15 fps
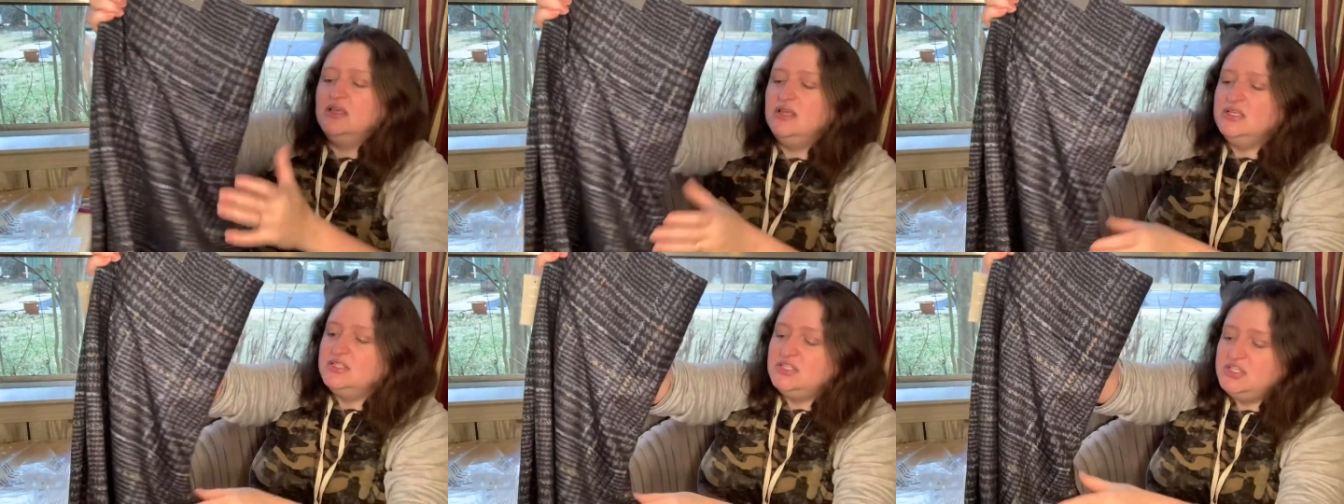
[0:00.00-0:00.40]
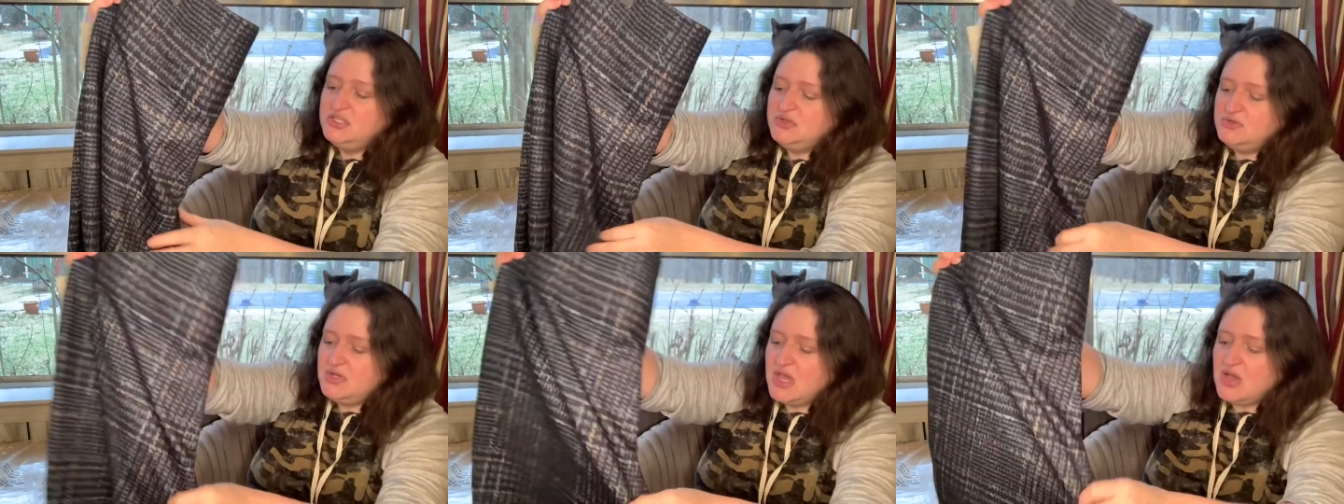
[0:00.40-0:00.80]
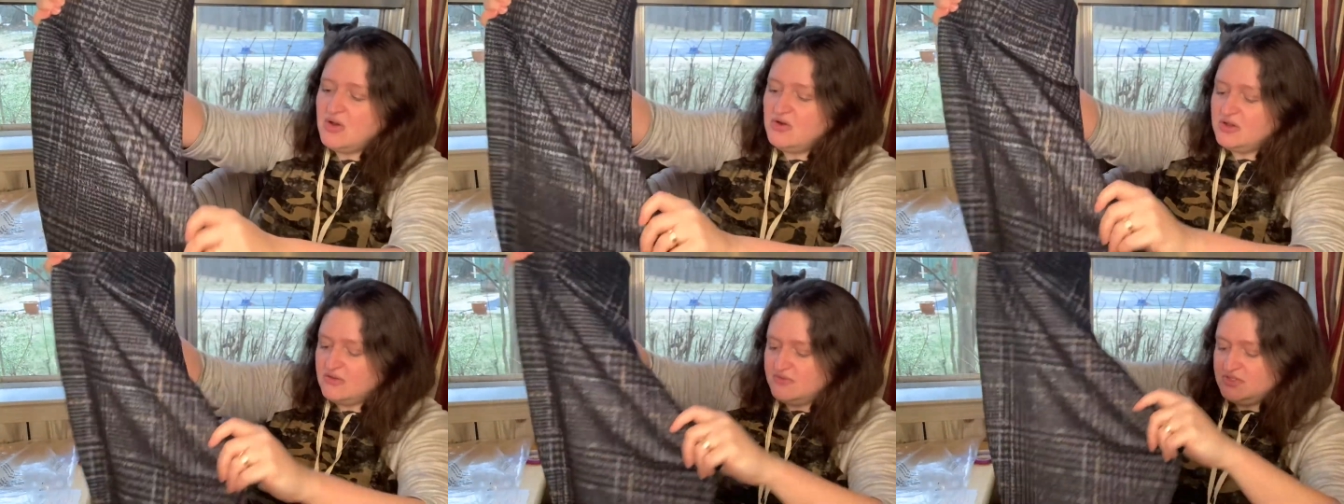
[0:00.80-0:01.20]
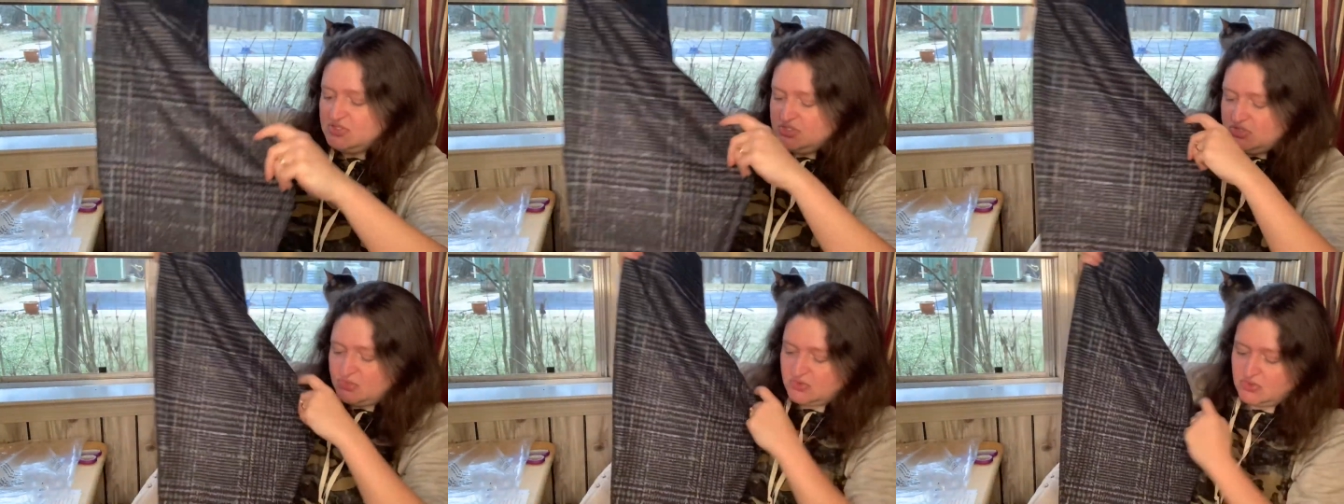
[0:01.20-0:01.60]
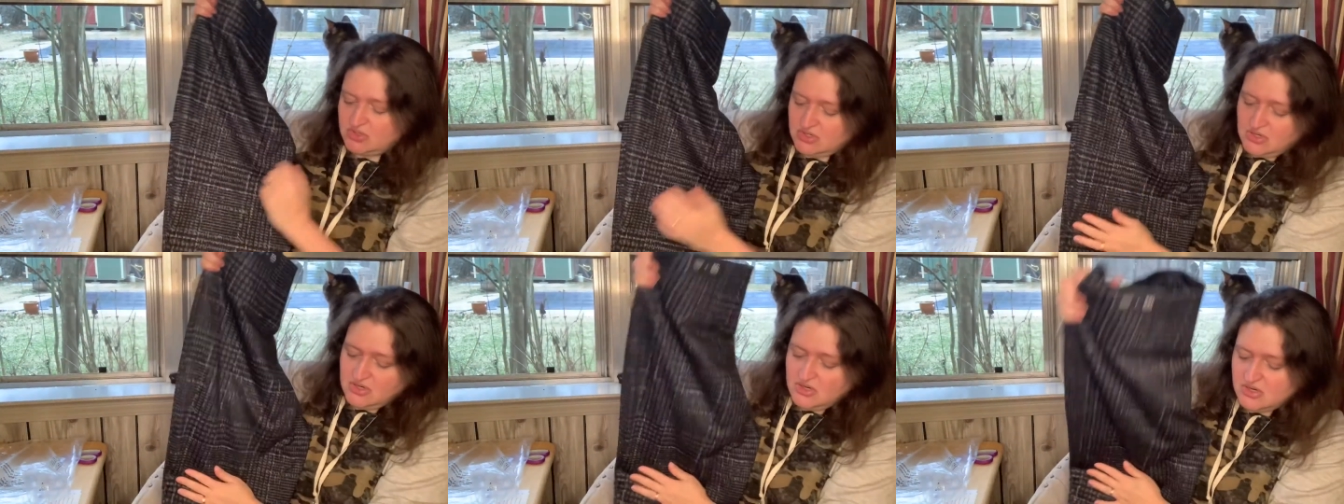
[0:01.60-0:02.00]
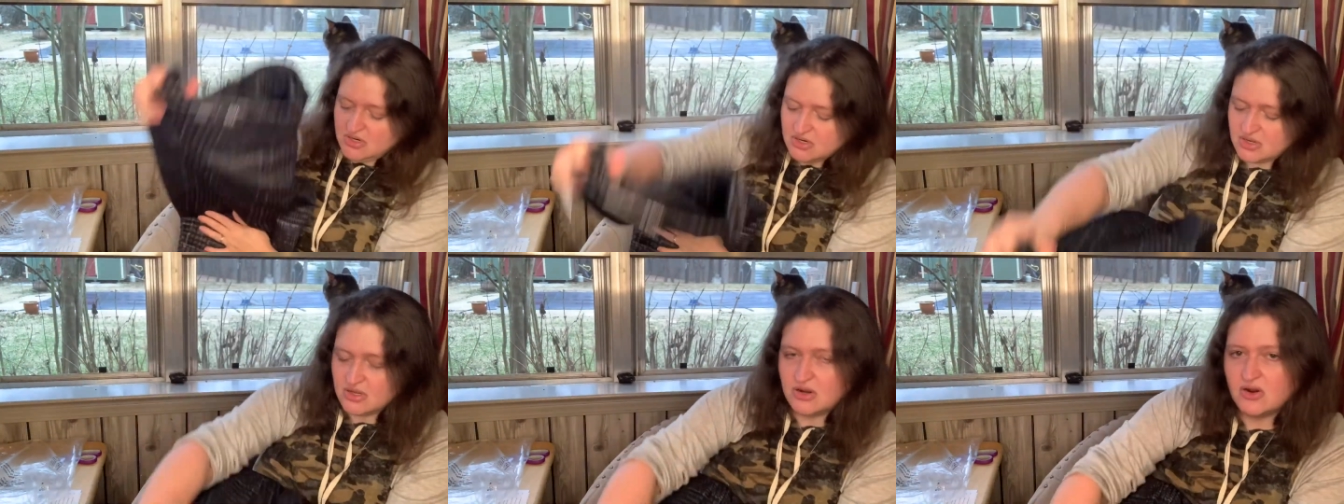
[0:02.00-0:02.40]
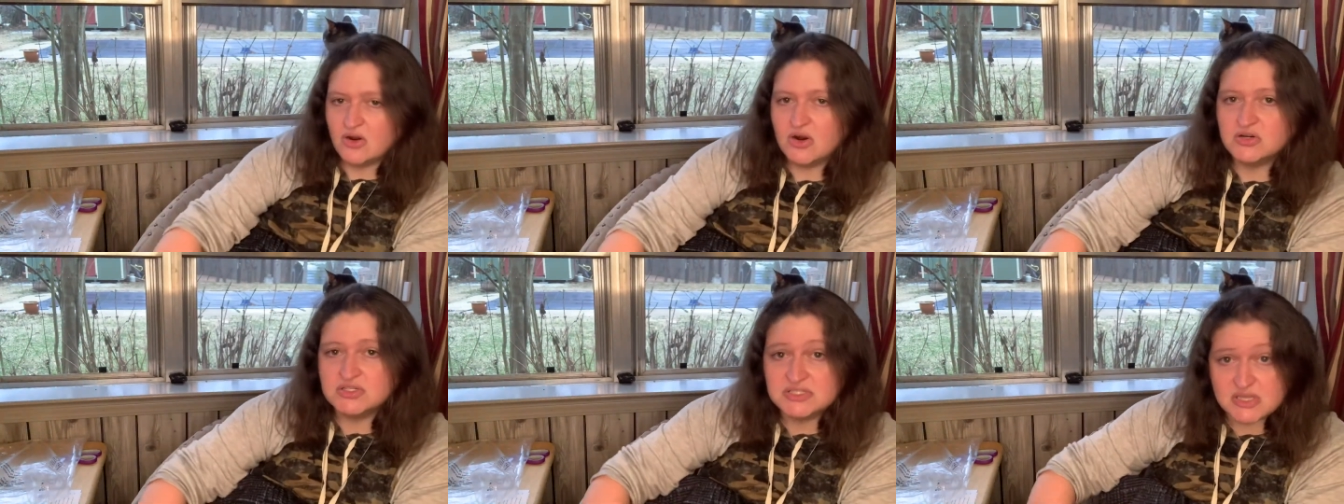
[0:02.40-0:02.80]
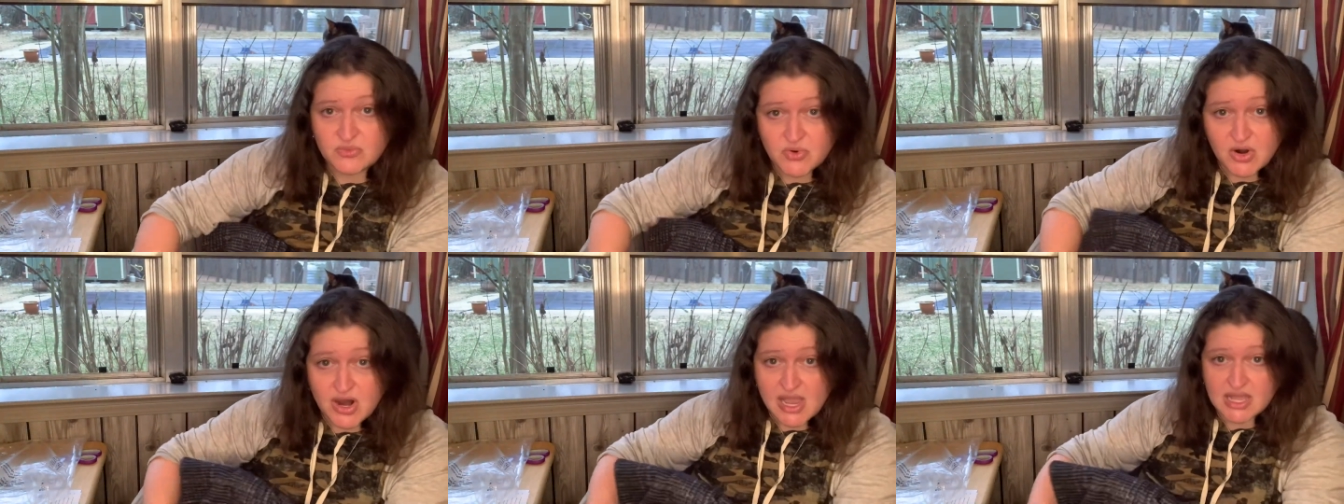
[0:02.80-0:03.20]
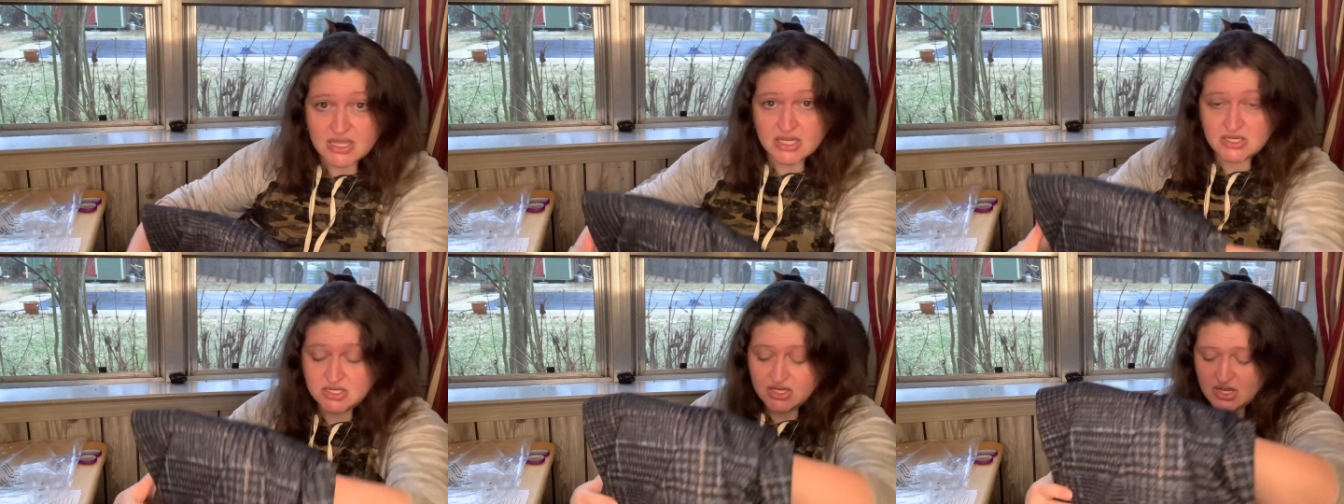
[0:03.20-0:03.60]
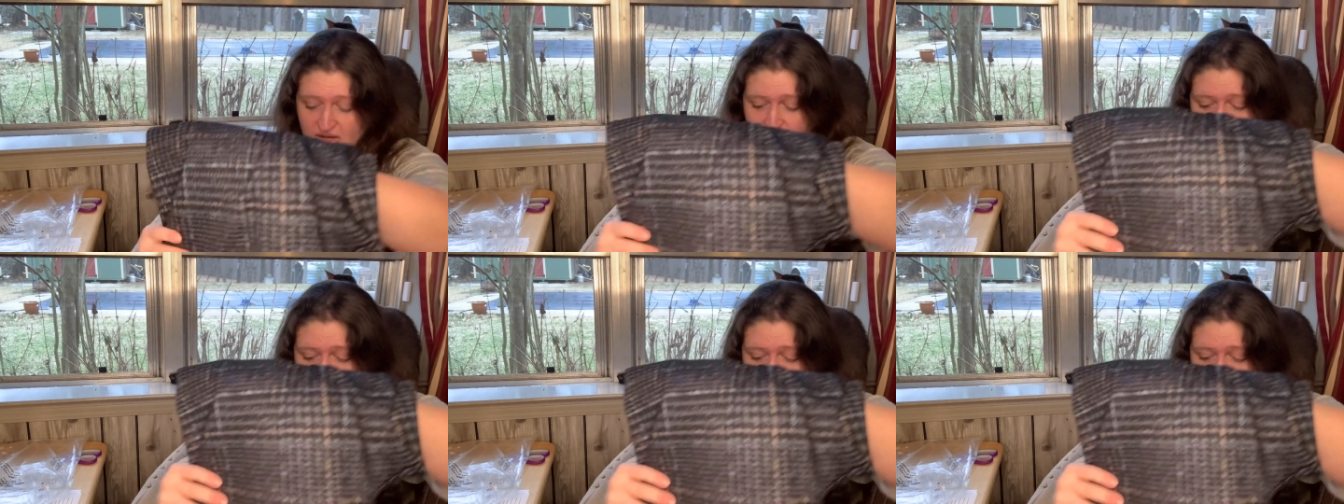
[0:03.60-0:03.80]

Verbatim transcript: Do you know of a store or somewhere I could go?